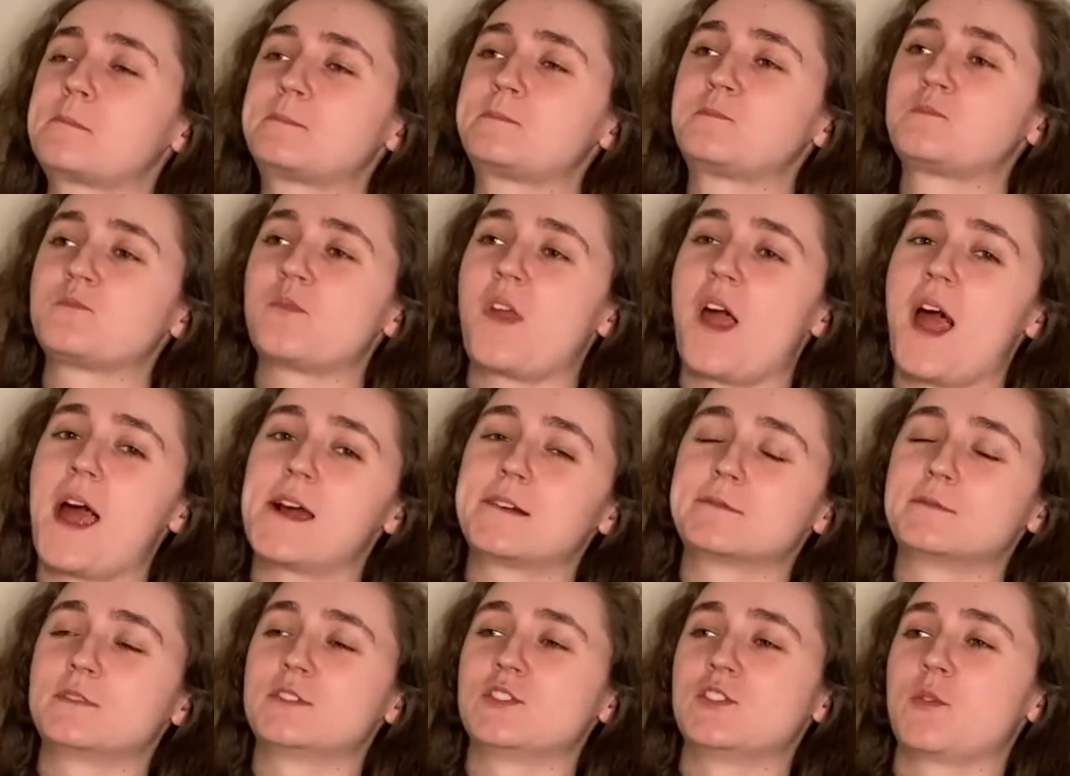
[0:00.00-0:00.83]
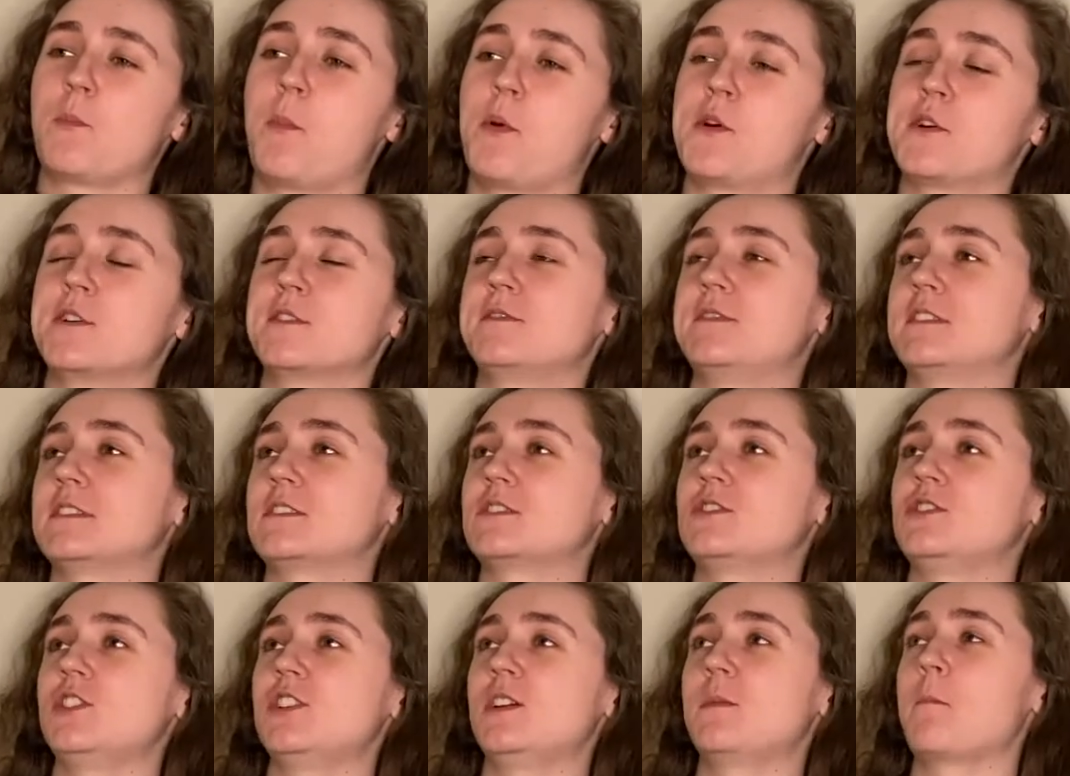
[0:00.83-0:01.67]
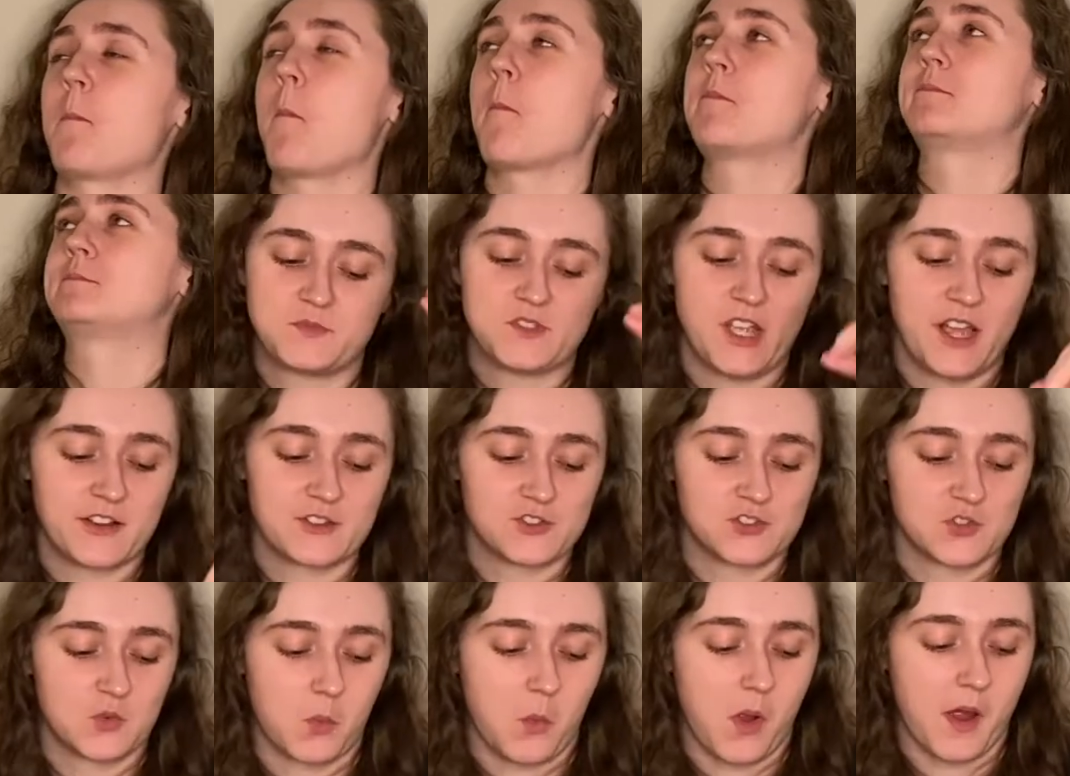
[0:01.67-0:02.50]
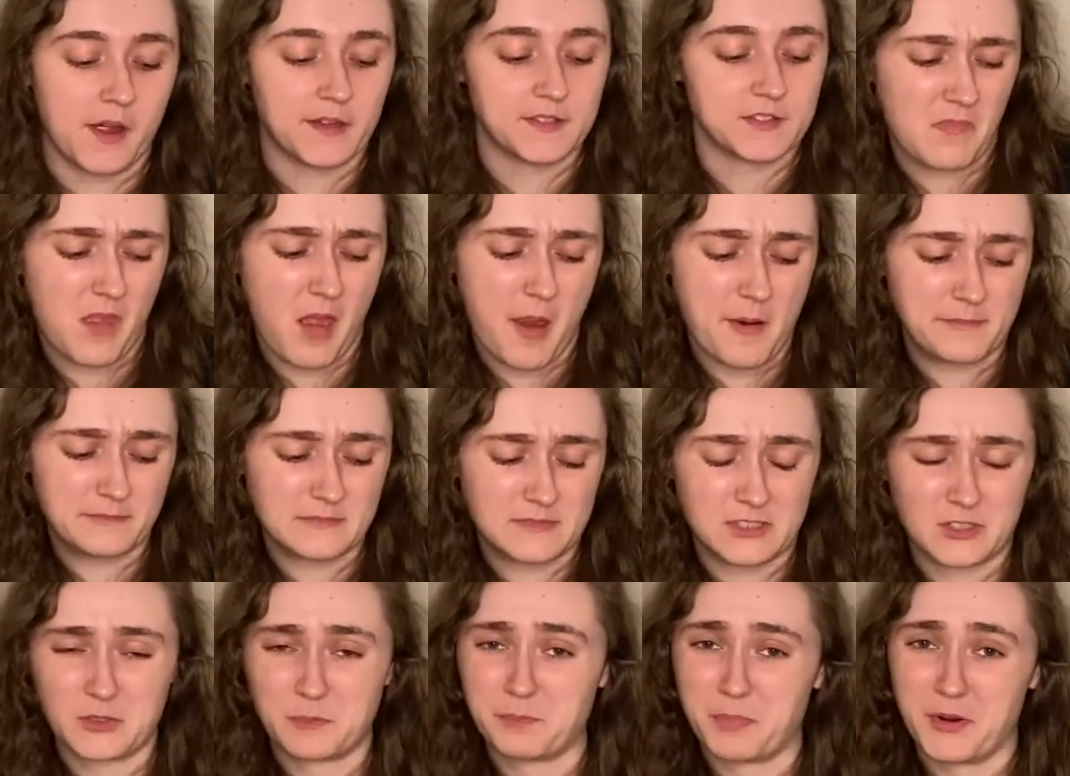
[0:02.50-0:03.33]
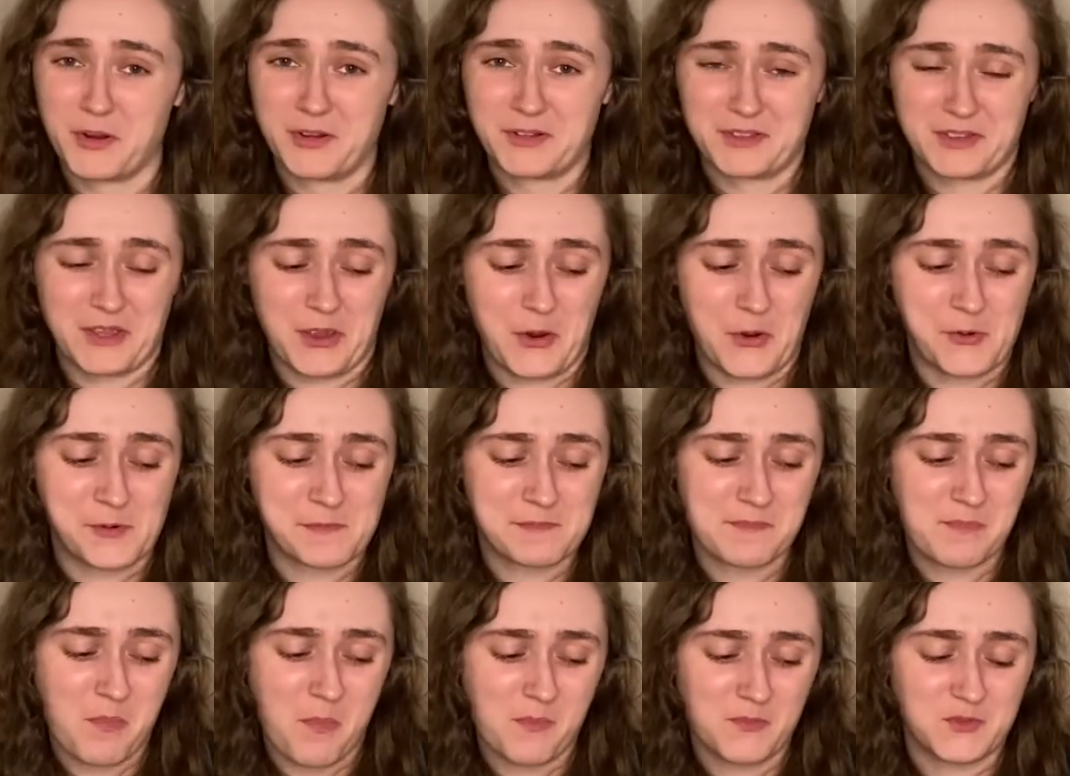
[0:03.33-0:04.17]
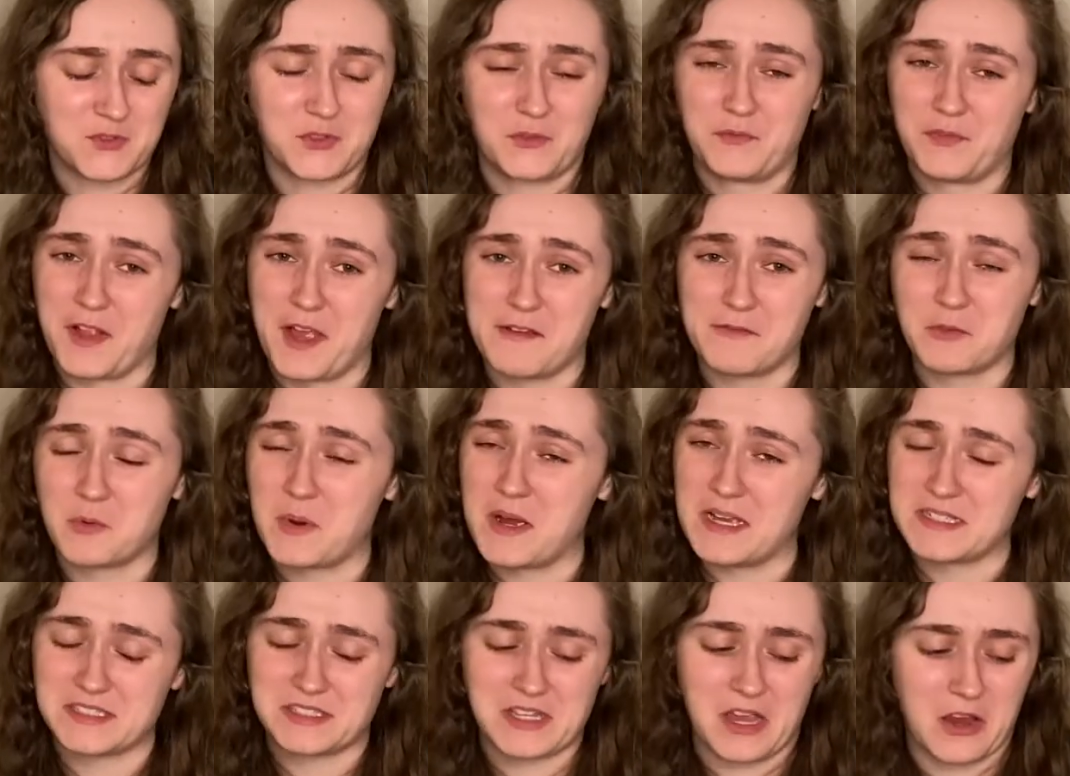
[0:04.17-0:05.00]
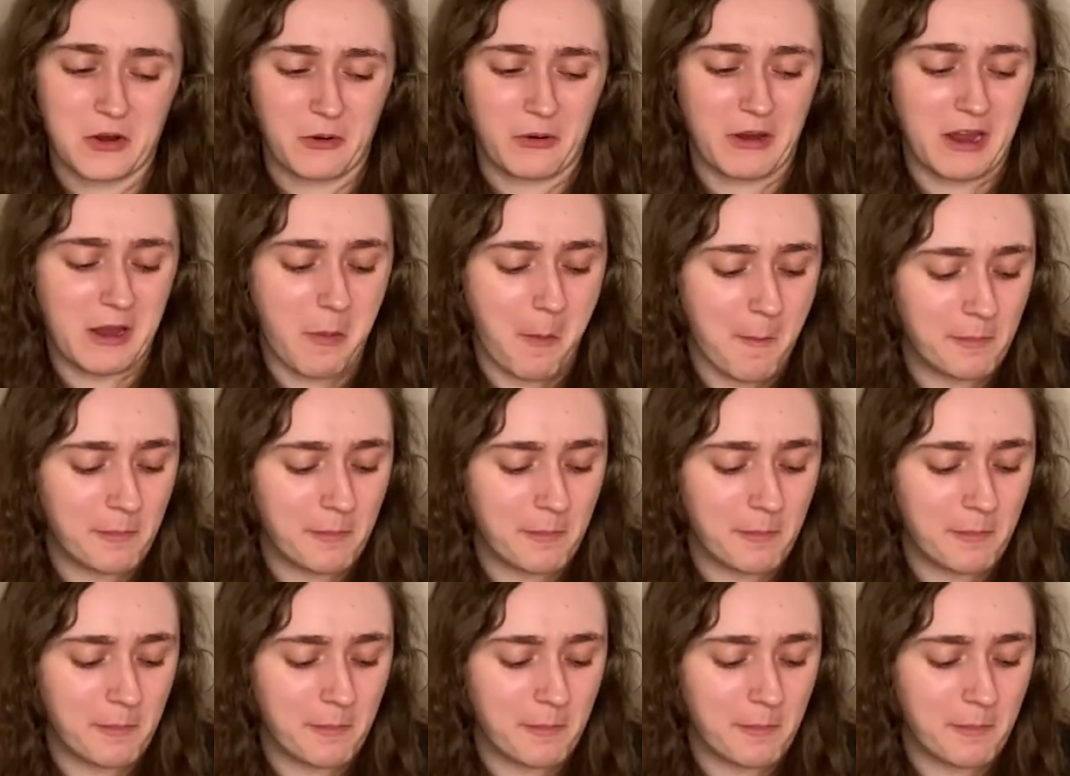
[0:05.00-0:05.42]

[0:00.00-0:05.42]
That was a perfect chip, texture-wise. A little burnt though, so flavor-wise, not great.